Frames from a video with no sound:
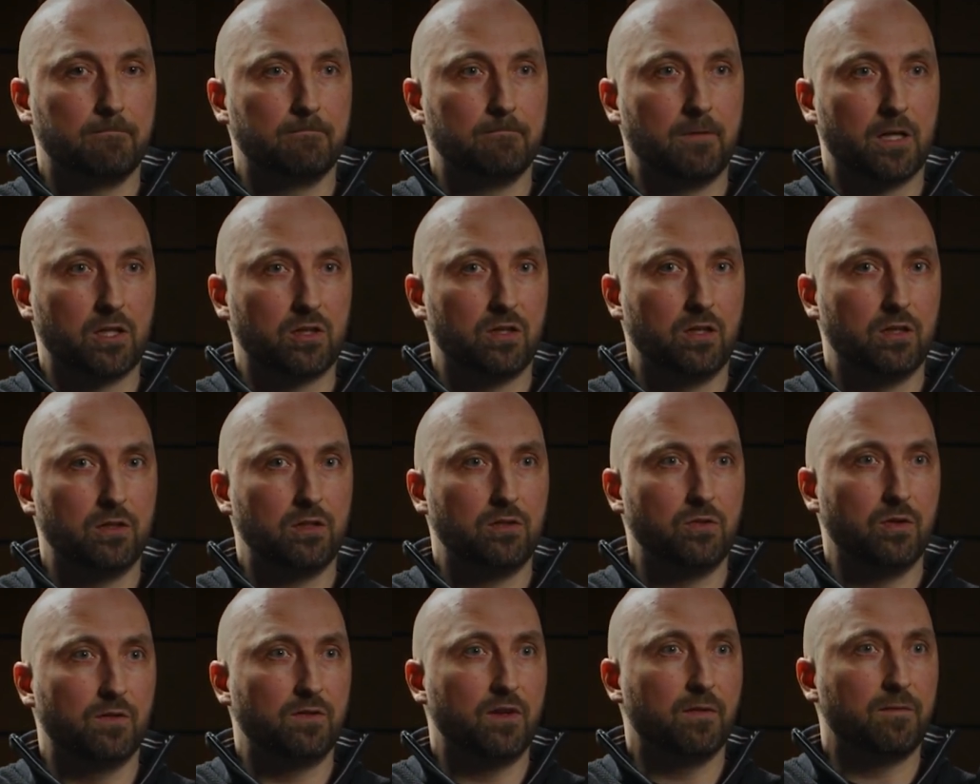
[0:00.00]
actually
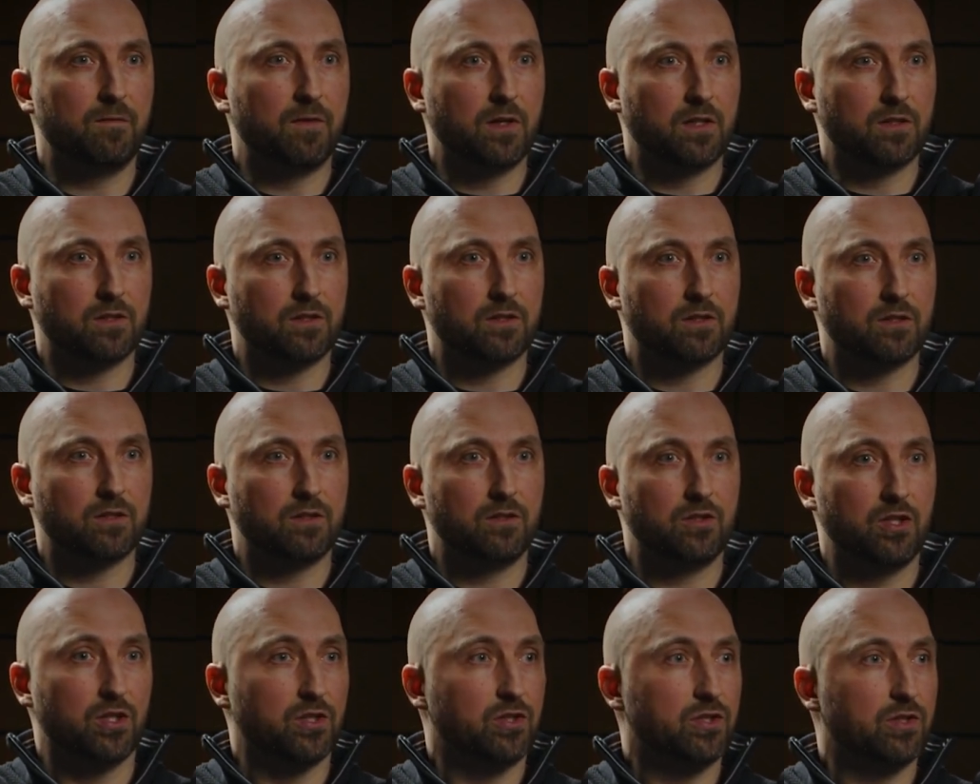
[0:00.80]
two of the funds
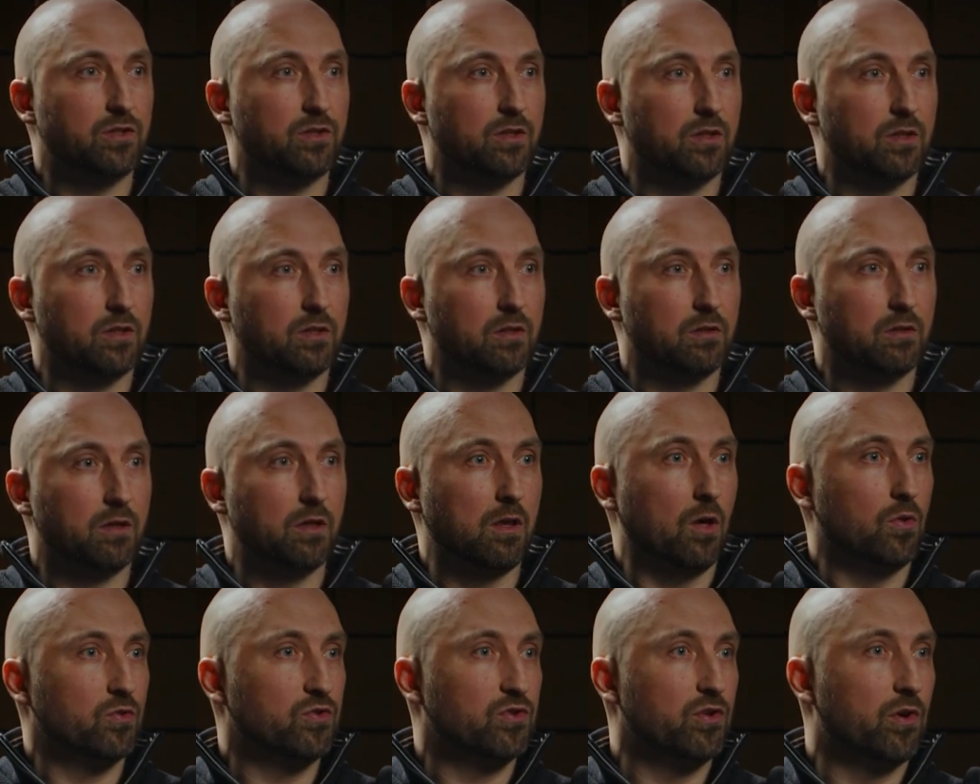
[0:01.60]
just
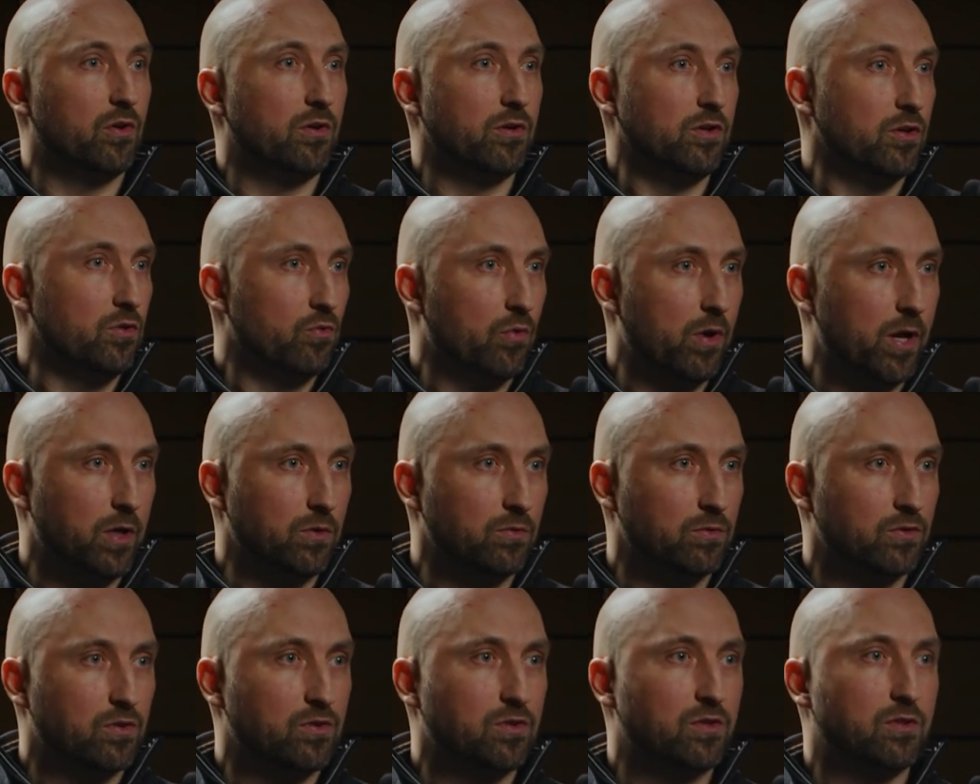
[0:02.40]
closed their new
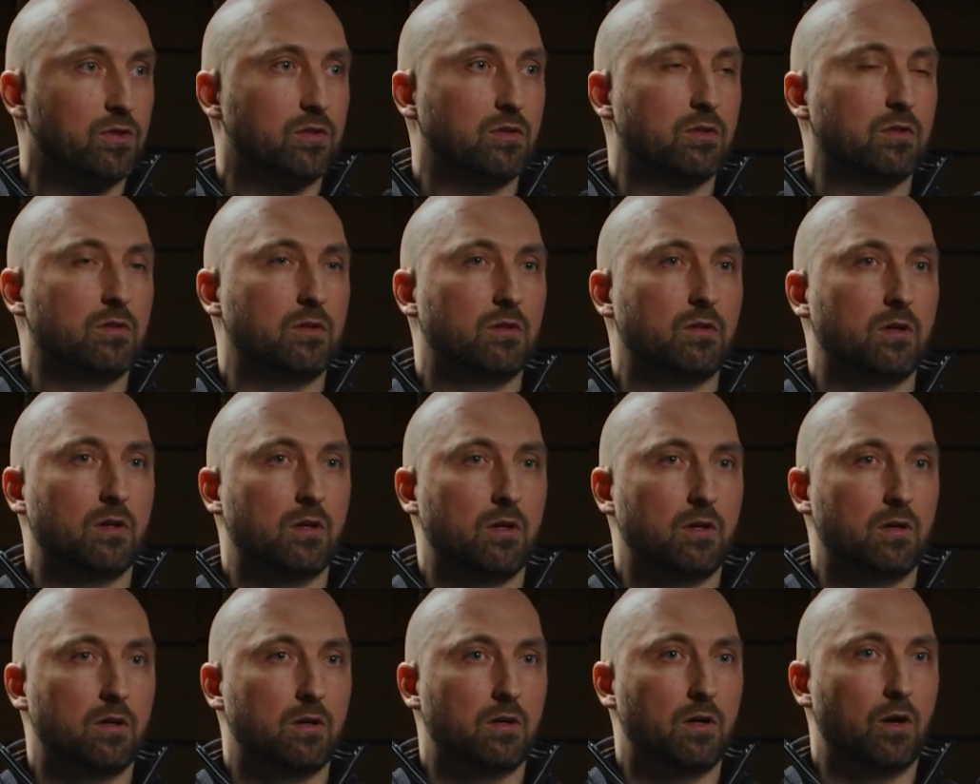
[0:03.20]
rounds,
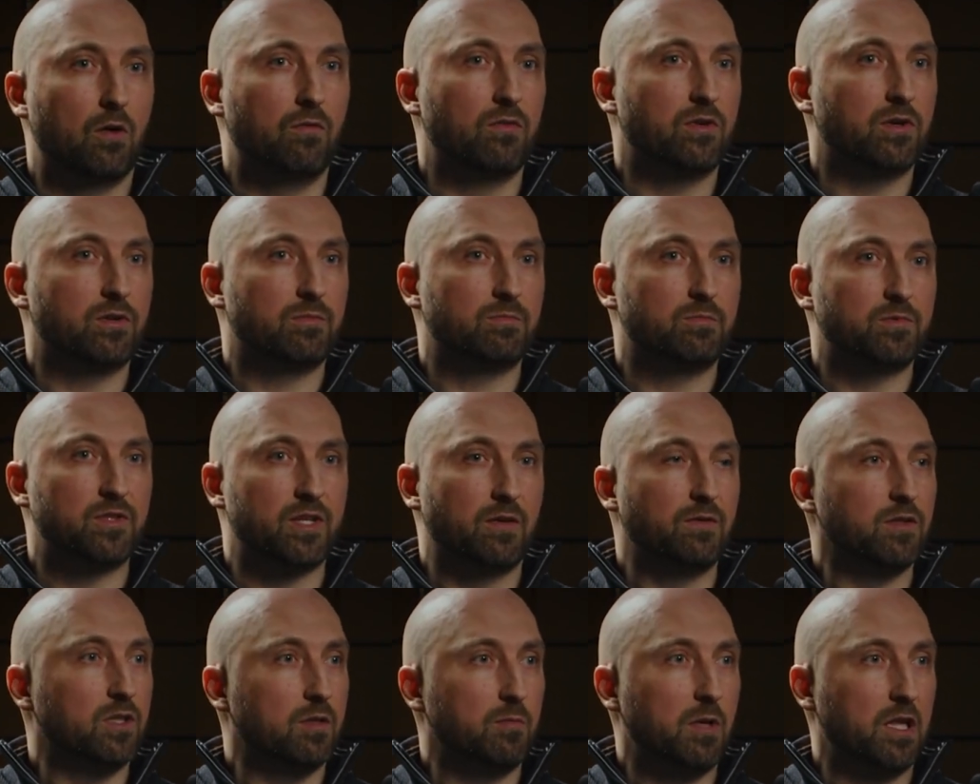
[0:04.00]
over
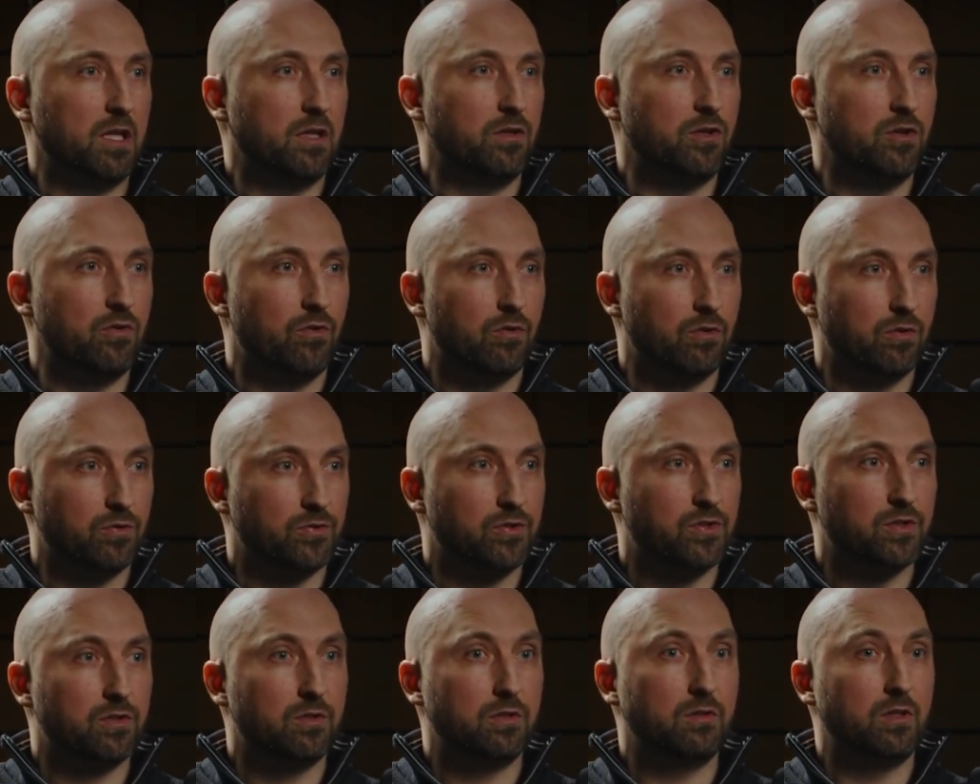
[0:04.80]
70 million
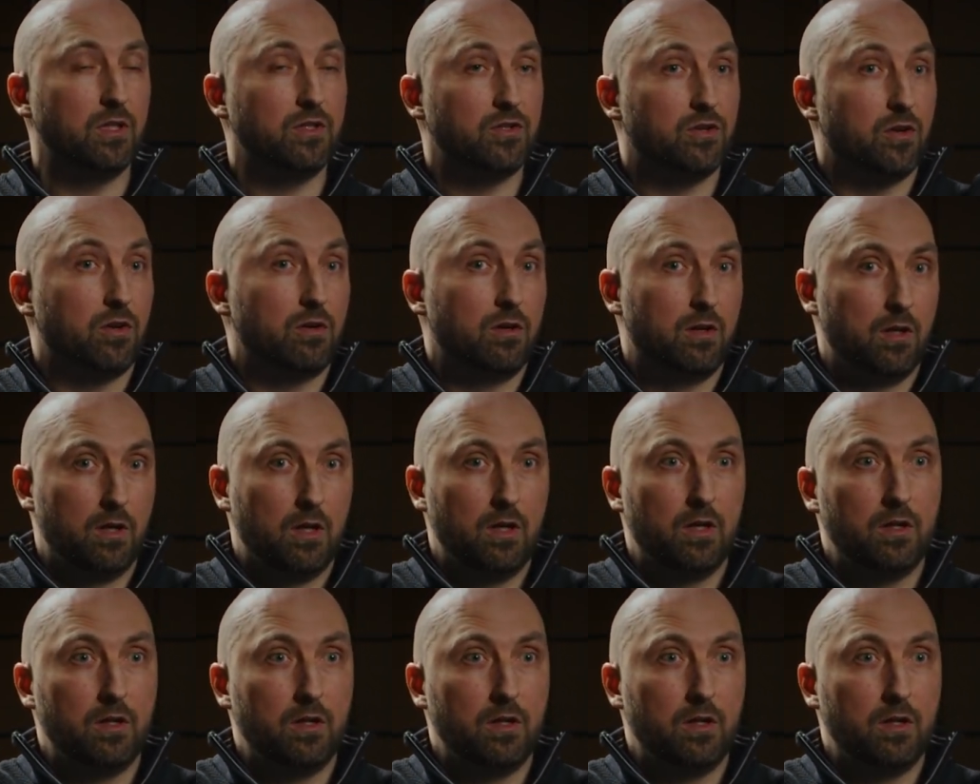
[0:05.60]
euros. Mm.